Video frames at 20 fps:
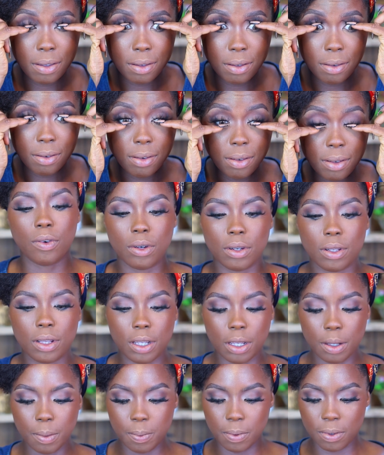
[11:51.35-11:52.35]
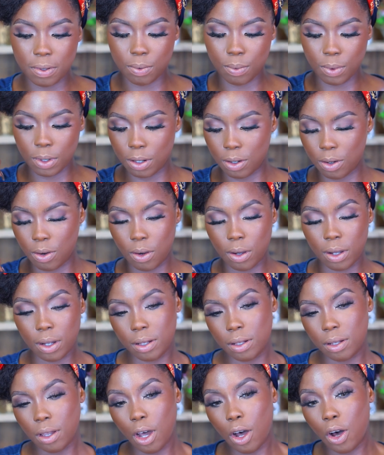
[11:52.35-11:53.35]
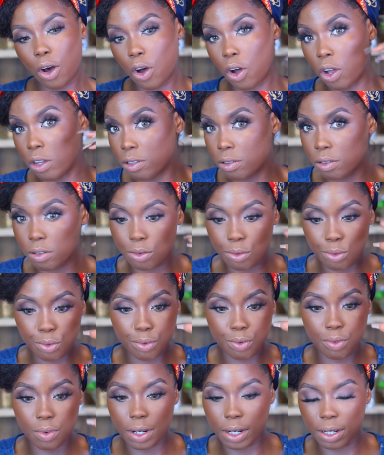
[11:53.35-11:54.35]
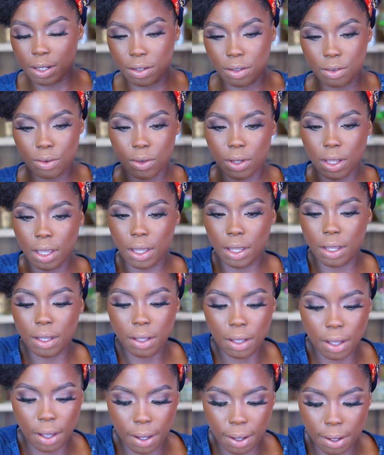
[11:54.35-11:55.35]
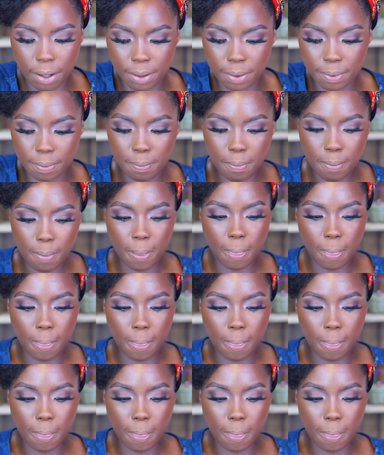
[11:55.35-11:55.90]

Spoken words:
Oh, for lips, we're going hot red, okay? And